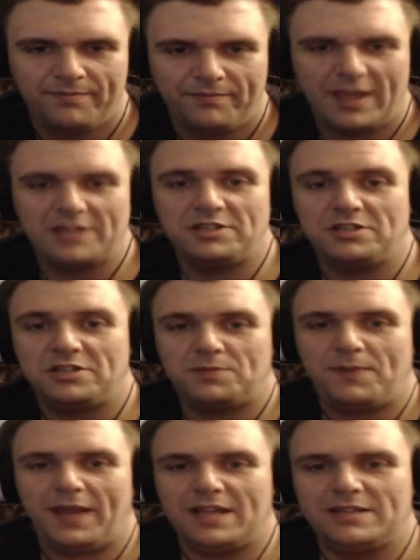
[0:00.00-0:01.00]
It should just
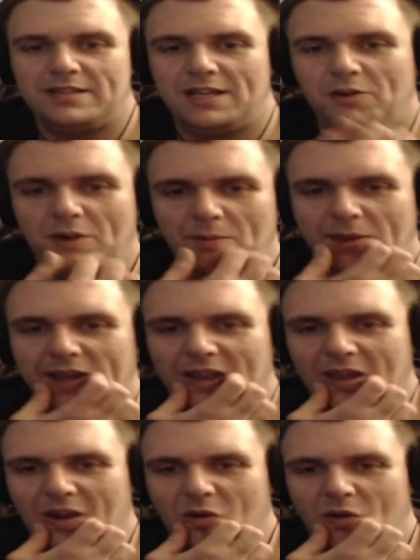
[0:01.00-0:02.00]
be continued to be
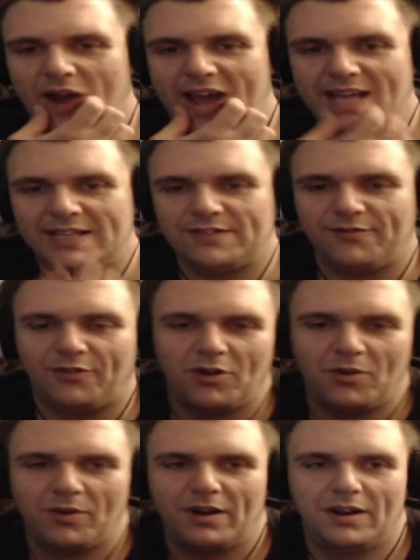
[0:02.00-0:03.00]
grass
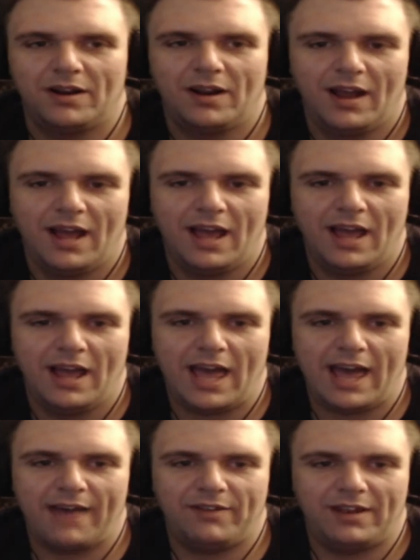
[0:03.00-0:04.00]
forward.
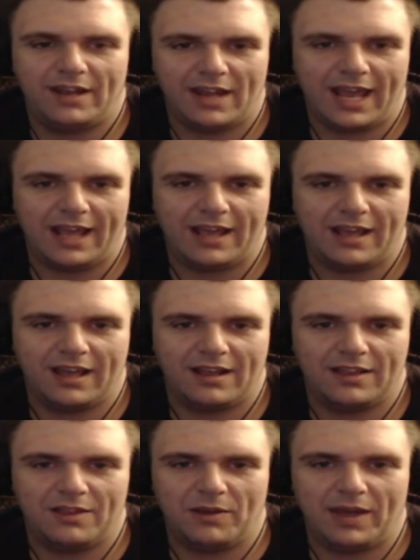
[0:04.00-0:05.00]
Having like
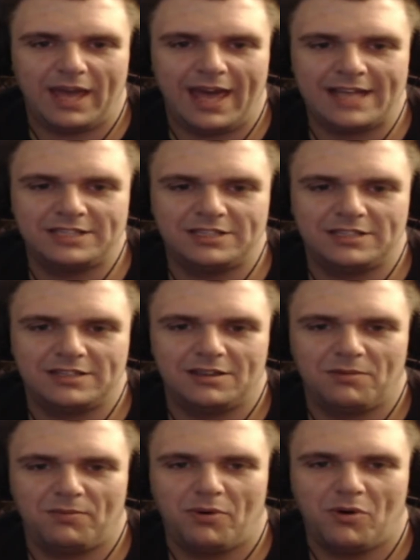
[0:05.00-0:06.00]
the edges of
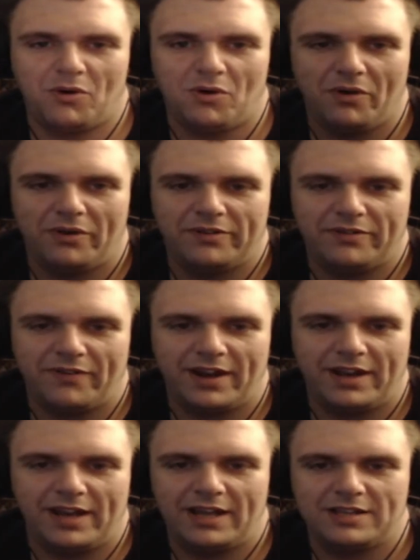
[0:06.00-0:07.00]
the pool is
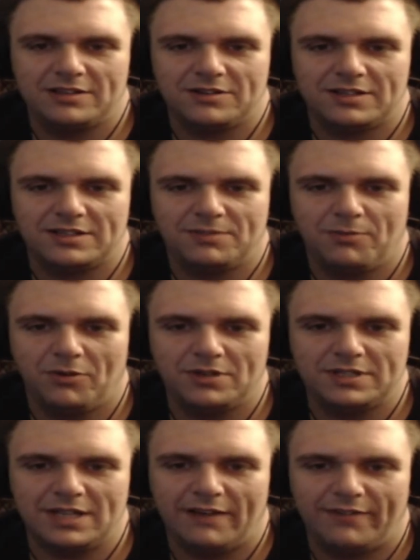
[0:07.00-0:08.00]
very dangerous. The pool
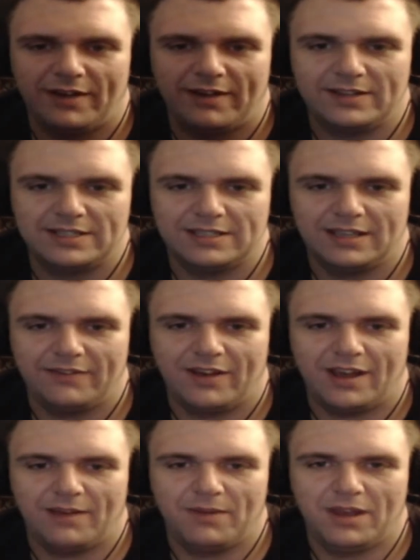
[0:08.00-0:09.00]
itself obviously
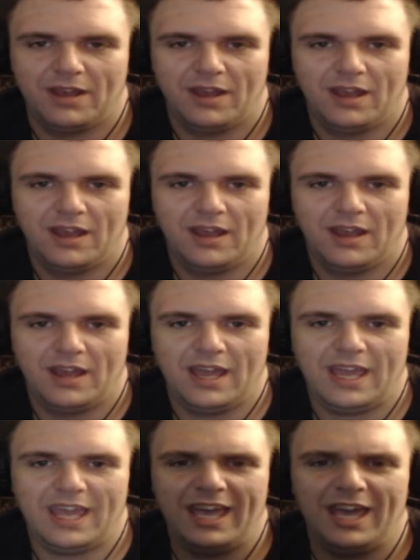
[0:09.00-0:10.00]
fine, but
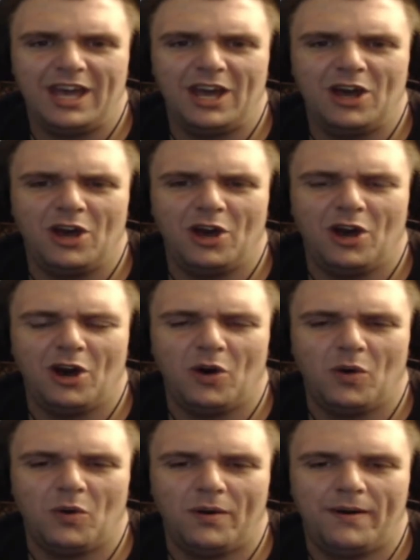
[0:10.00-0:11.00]
ew!